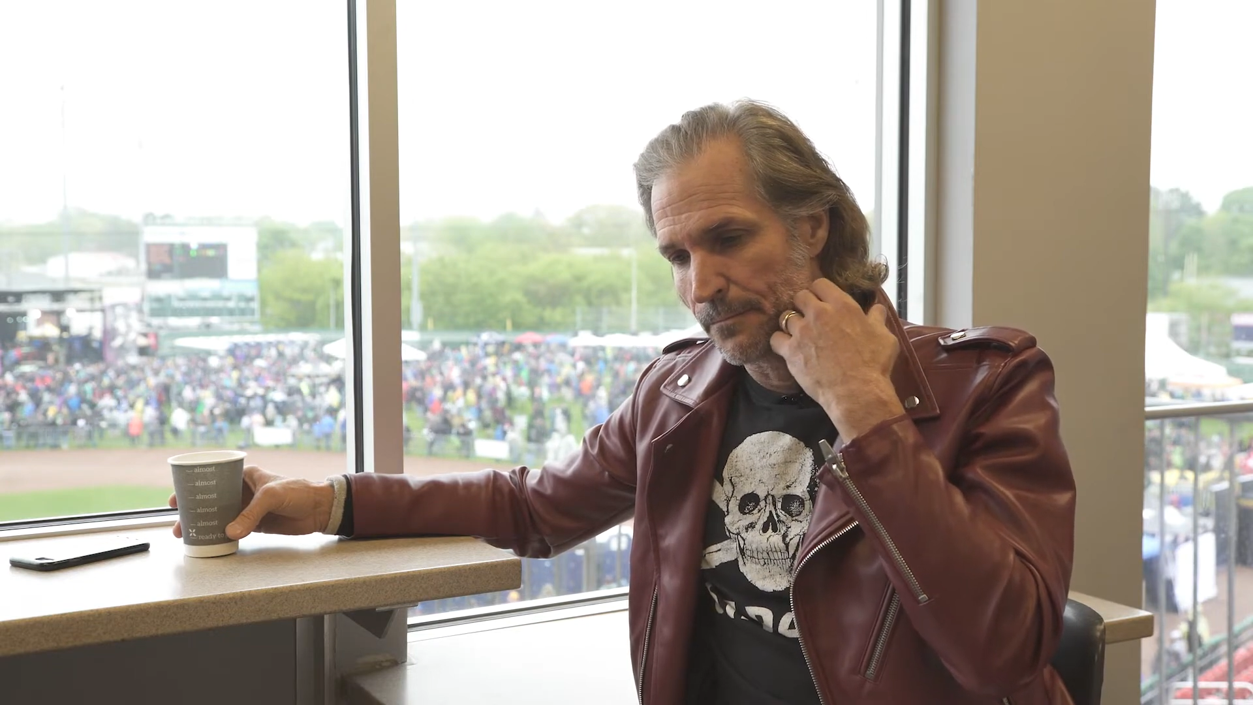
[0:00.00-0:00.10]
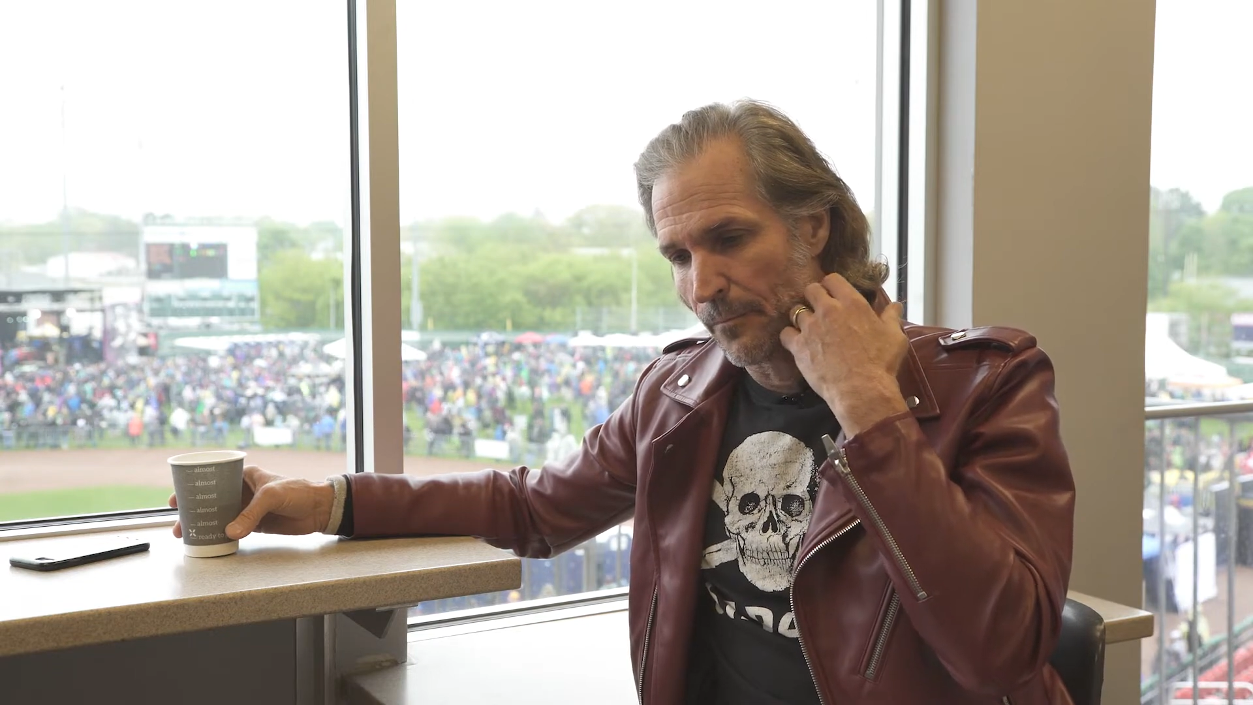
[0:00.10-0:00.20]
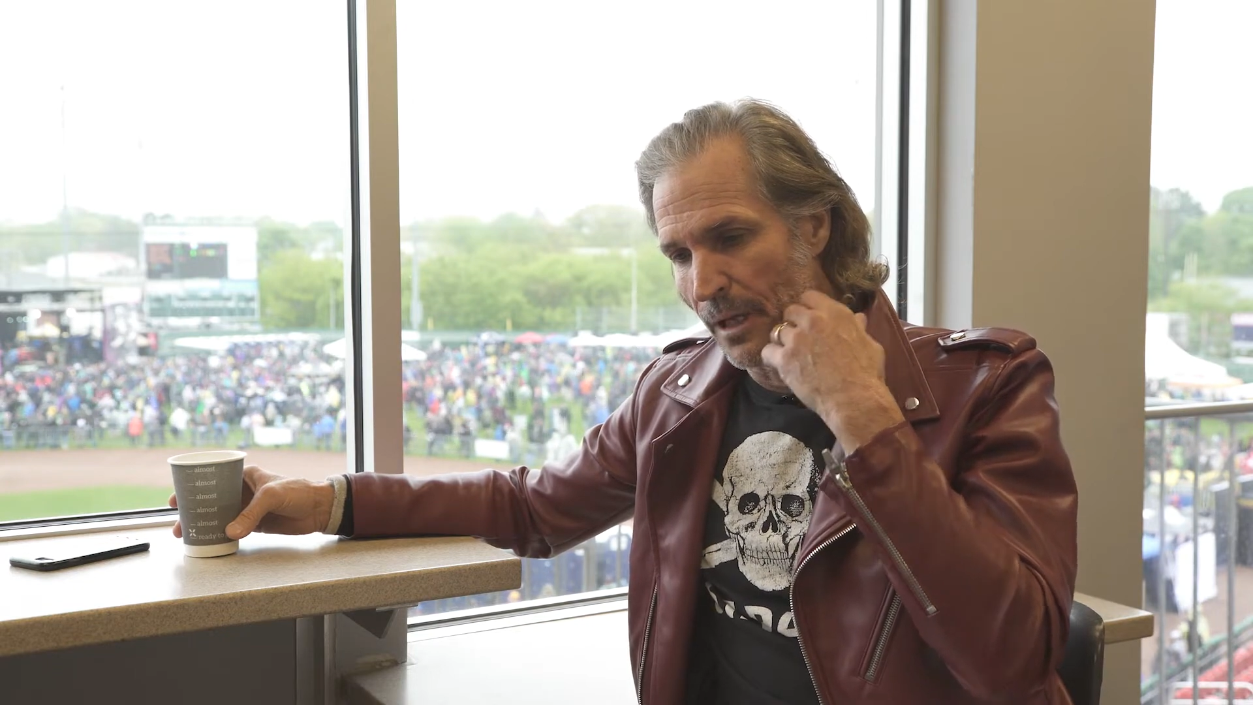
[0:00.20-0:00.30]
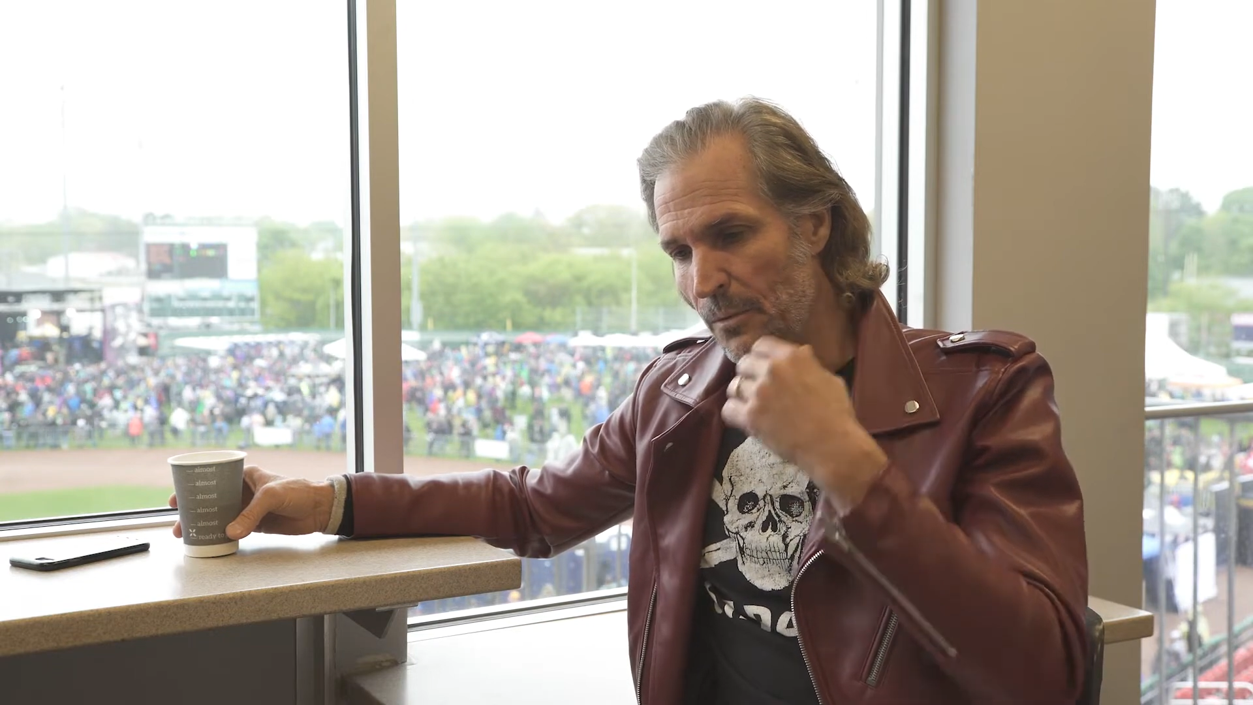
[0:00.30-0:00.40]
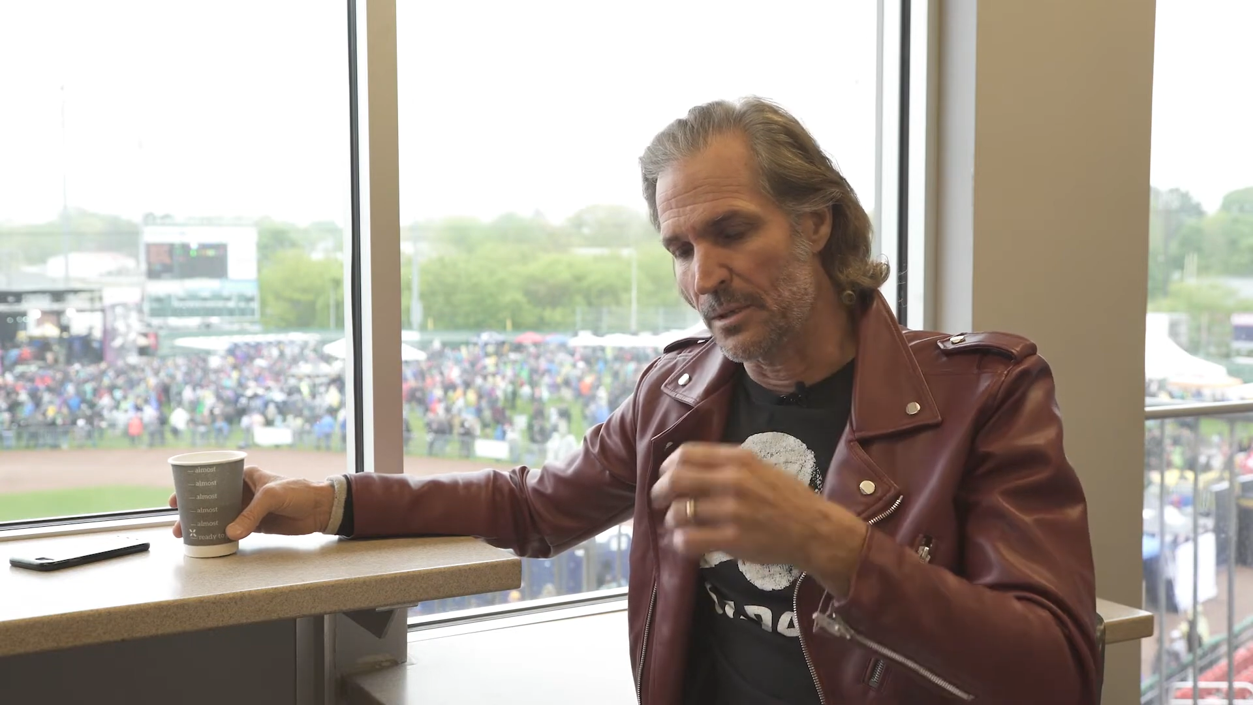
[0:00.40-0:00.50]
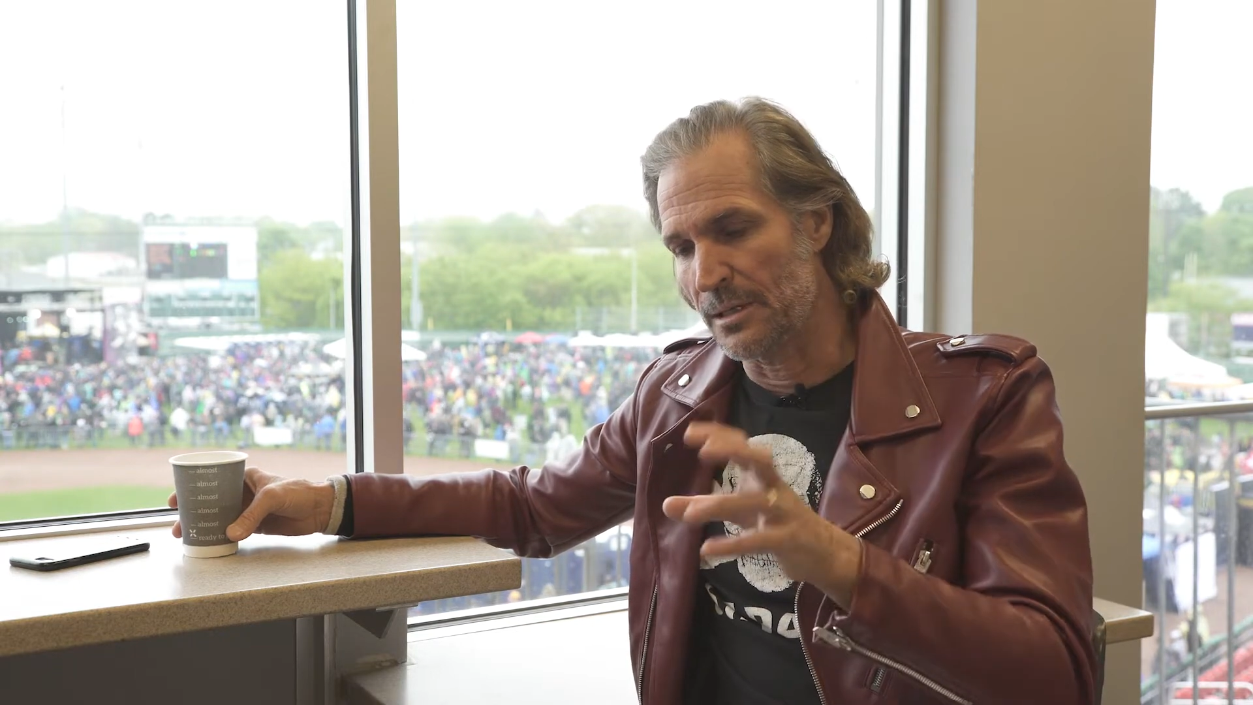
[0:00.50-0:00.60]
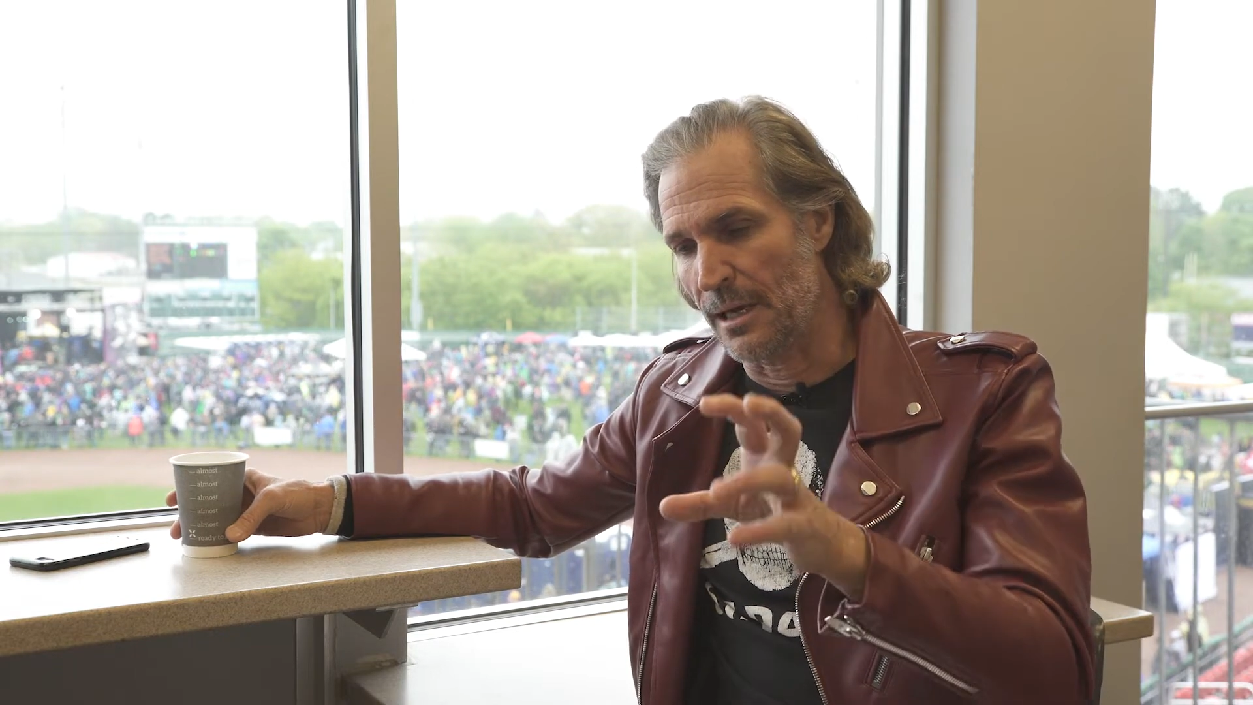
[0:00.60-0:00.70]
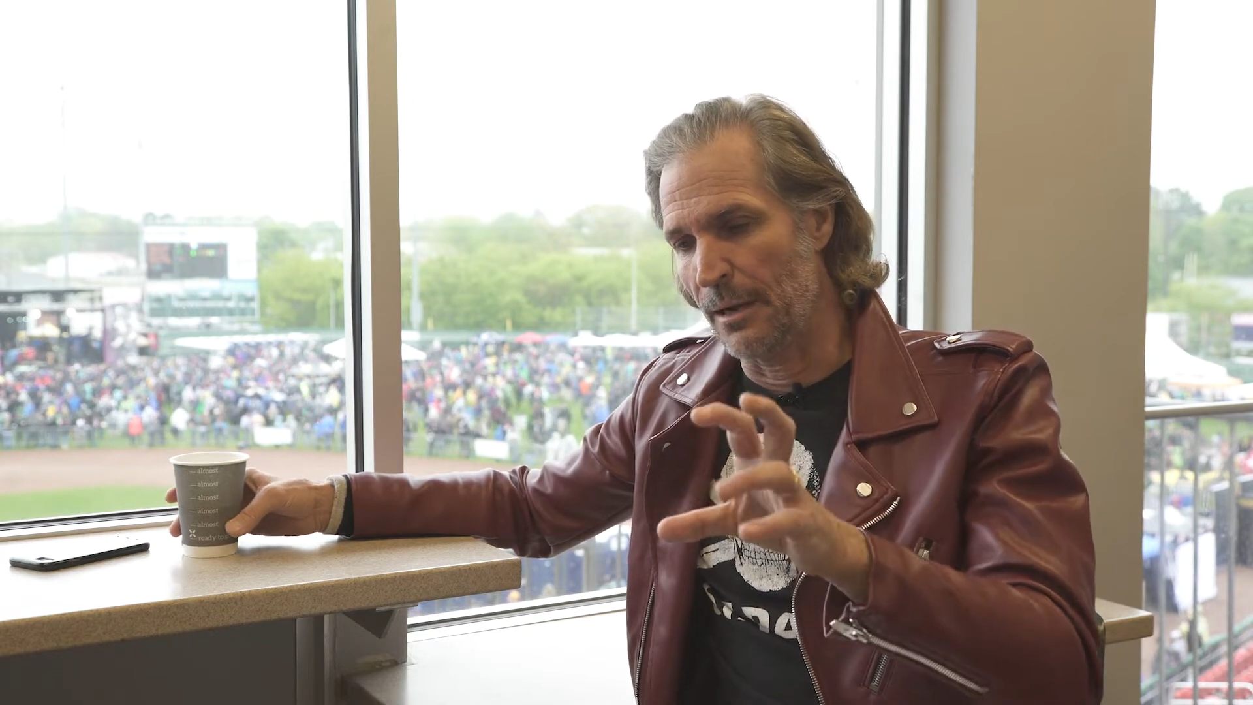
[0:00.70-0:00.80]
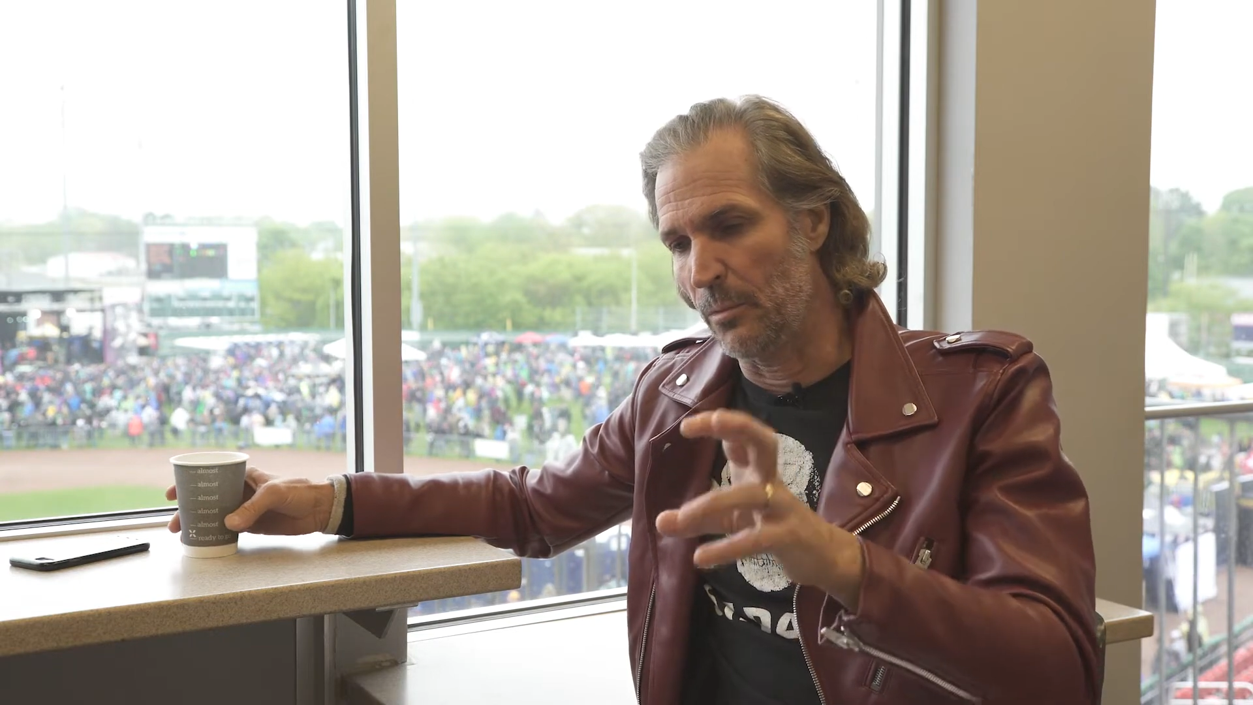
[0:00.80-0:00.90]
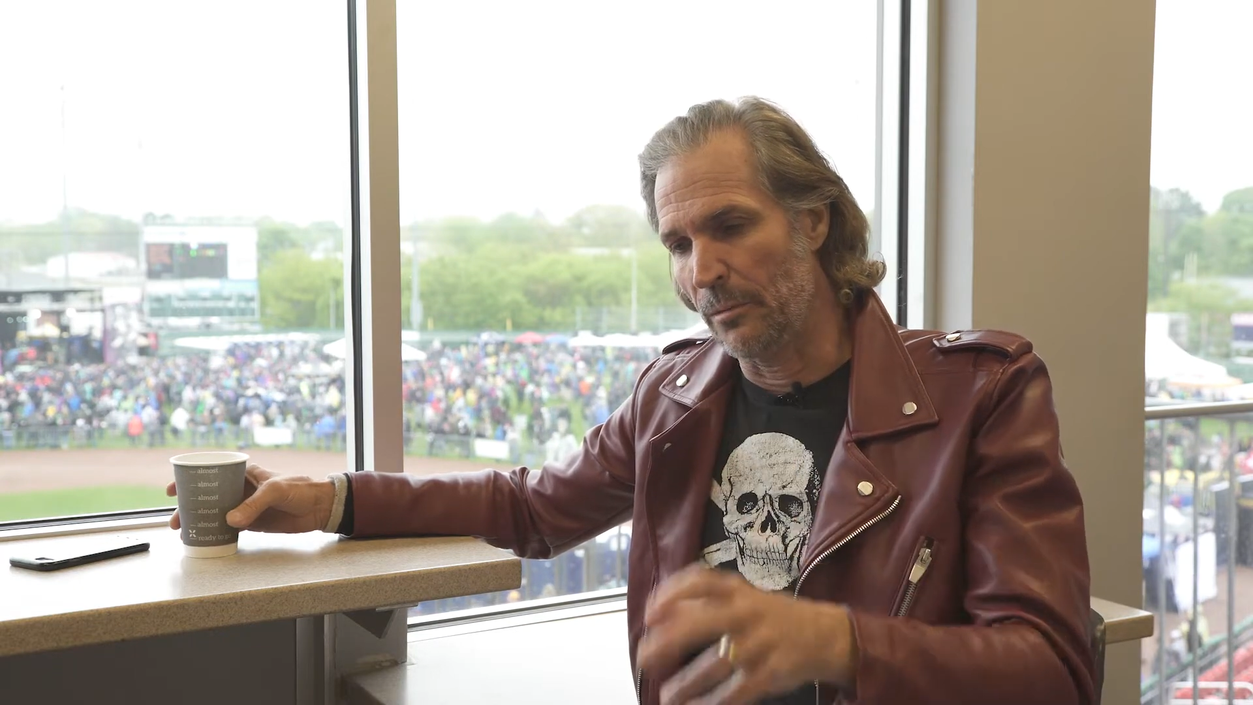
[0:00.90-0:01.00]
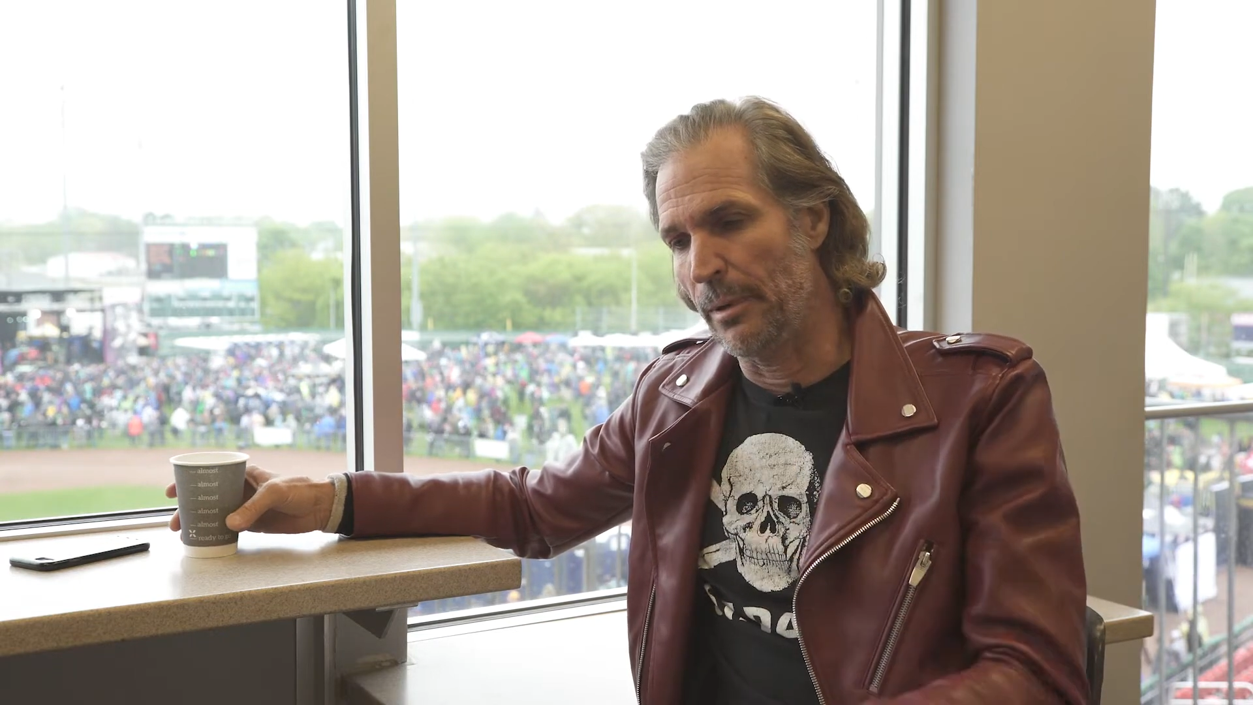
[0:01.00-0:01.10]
it was a time when